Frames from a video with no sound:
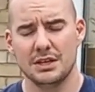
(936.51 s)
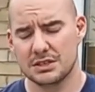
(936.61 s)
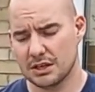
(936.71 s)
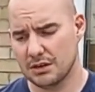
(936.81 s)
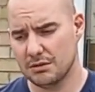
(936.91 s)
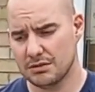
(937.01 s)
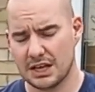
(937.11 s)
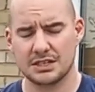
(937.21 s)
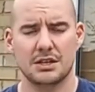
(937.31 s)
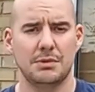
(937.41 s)
So
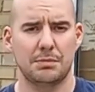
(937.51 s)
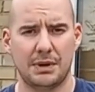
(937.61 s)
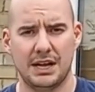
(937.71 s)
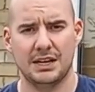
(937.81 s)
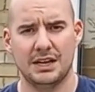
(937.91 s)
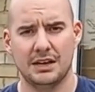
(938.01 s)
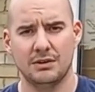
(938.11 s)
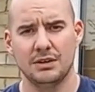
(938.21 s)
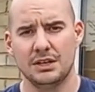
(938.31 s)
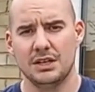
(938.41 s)
that's going to be the plan now.